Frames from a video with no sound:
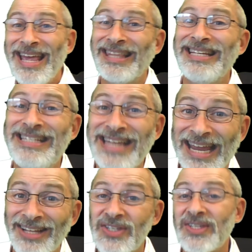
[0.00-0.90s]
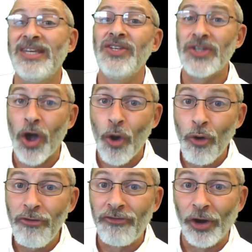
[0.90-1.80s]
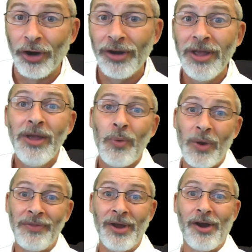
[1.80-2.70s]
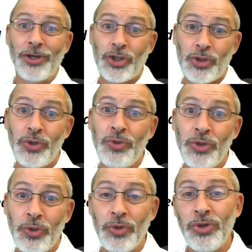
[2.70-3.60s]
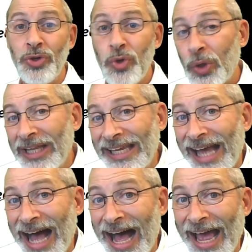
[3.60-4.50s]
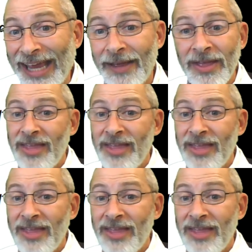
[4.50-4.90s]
The dance is over when there are 2 new nuclei.